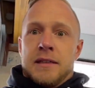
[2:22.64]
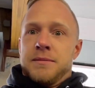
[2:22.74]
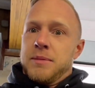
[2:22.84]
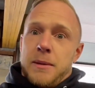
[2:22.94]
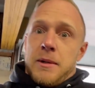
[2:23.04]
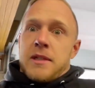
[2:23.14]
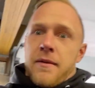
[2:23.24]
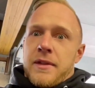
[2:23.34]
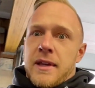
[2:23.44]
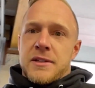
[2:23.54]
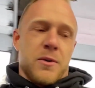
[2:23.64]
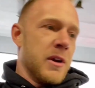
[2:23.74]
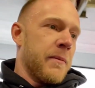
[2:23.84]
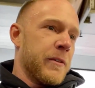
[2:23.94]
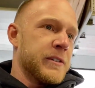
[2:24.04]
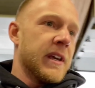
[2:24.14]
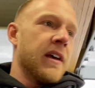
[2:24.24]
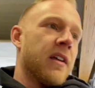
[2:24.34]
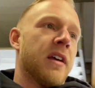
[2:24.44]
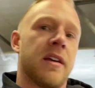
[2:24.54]
pretty much everything is going up for sale.
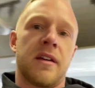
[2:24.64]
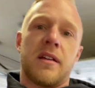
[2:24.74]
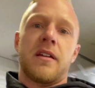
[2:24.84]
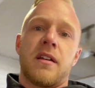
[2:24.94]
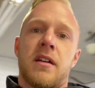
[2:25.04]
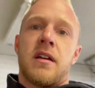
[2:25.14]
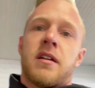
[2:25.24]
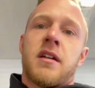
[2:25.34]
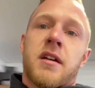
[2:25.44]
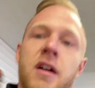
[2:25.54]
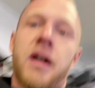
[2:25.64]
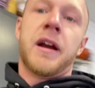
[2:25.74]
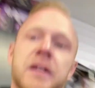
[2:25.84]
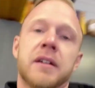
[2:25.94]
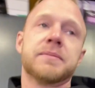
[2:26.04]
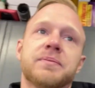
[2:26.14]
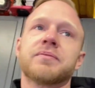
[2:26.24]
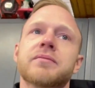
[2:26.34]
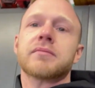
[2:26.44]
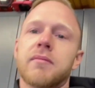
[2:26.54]
All right.
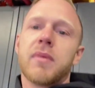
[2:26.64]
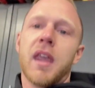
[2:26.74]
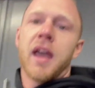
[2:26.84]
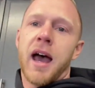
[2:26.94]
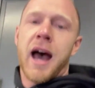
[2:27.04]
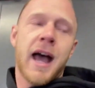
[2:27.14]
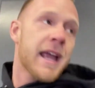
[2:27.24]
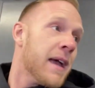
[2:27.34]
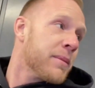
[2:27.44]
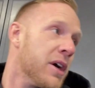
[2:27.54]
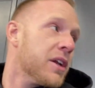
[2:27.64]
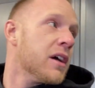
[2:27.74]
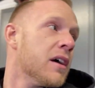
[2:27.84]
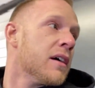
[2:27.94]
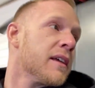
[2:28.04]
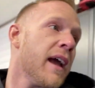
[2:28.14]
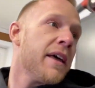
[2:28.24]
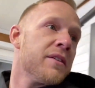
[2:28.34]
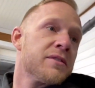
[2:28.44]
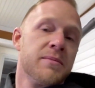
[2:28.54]
I am going to
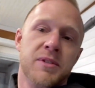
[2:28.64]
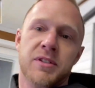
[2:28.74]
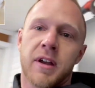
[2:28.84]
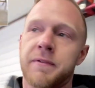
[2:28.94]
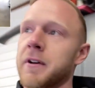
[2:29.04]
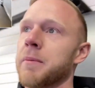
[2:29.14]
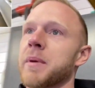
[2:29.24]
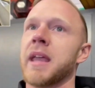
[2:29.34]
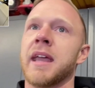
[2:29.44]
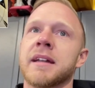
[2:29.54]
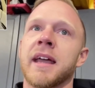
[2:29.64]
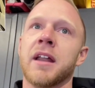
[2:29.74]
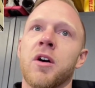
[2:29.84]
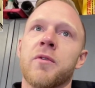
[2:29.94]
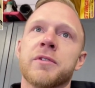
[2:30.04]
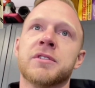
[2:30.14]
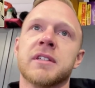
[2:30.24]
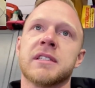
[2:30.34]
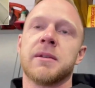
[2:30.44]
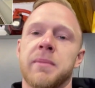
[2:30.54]
gather some stuff up and head over to
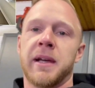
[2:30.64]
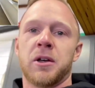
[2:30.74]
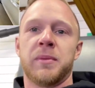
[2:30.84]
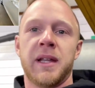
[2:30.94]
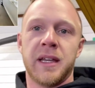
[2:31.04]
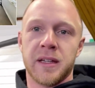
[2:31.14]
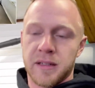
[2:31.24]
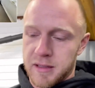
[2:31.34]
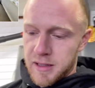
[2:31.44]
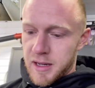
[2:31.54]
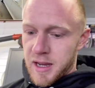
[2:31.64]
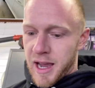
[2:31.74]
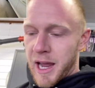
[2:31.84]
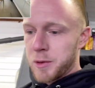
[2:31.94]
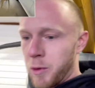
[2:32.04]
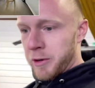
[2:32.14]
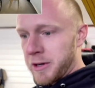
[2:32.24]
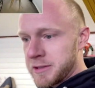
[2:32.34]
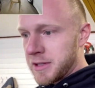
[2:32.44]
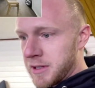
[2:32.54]
Slip Angle Media
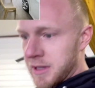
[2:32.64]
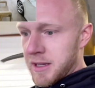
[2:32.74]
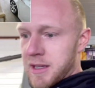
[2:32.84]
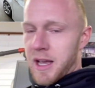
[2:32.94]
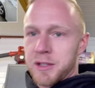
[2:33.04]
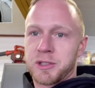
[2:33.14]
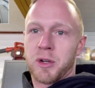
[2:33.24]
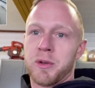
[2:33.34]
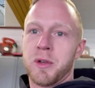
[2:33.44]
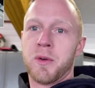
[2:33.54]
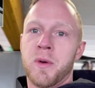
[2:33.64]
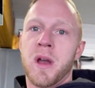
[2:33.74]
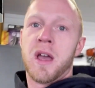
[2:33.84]
headquarters. I'll show you